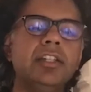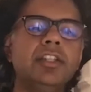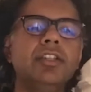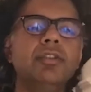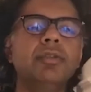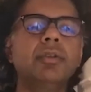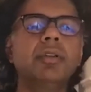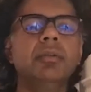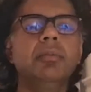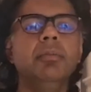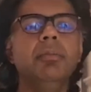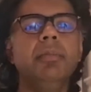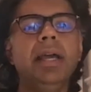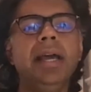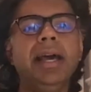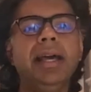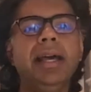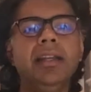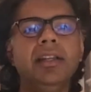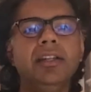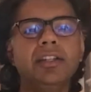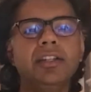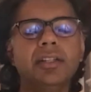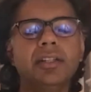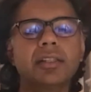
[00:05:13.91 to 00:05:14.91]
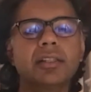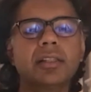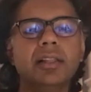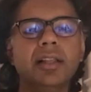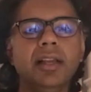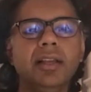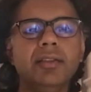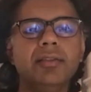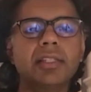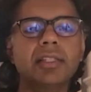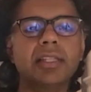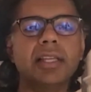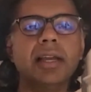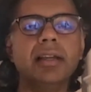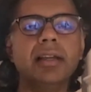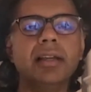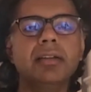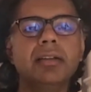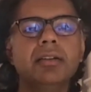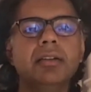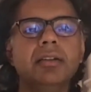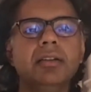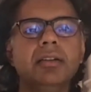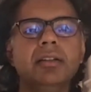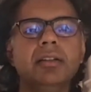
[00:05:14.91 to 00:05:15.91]
you can manage its life
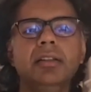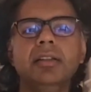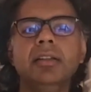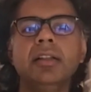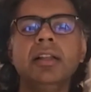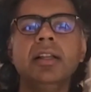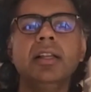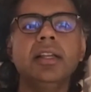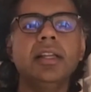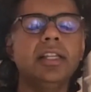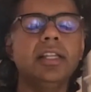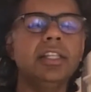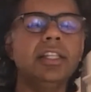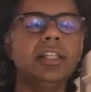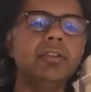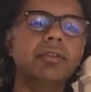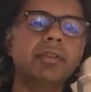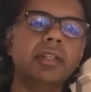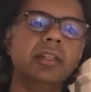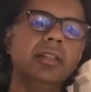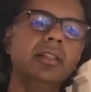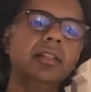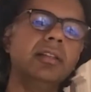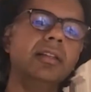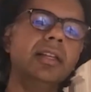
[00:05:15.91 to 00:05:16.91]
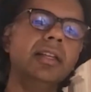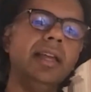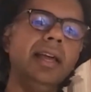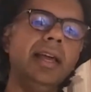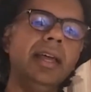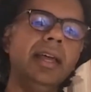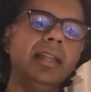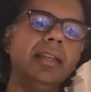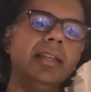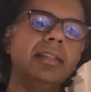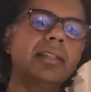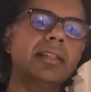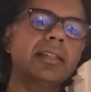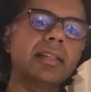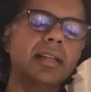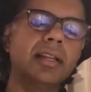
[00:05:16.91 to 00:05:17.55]
cycle, you can look at